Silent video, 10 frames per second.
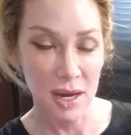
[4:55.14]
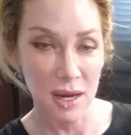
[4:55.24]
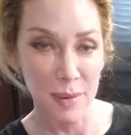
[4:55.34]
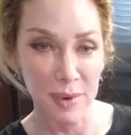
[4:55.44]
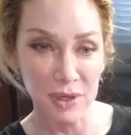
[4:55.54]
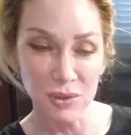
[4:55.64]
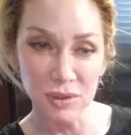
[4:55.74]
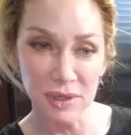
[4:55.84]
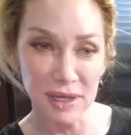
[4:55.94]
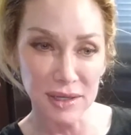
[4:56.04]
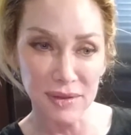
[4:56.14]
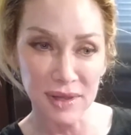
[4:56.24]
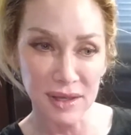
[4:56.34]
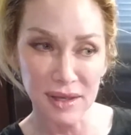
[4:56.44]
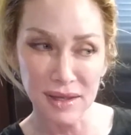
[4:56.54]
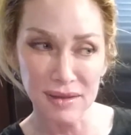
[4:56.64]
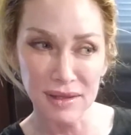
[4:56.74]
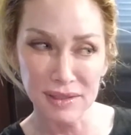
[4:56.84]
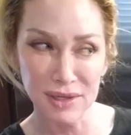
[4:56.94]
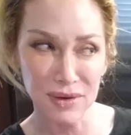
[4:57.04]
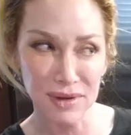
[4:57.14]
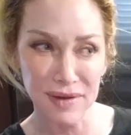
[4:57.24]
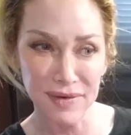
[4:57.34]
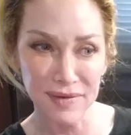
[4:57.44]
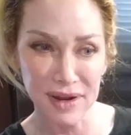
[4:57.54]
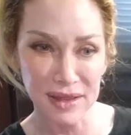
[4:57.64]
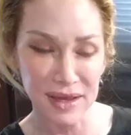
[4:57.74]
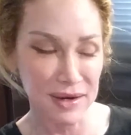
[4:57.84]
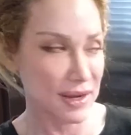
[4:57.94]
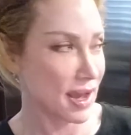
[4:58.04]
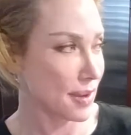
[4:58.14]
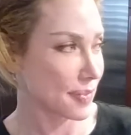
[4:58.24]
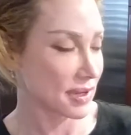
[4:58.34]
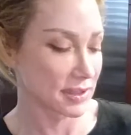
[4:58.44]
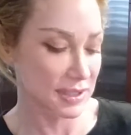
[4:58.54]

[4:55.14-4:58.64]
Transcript: But usually things don't, I've never had that happen.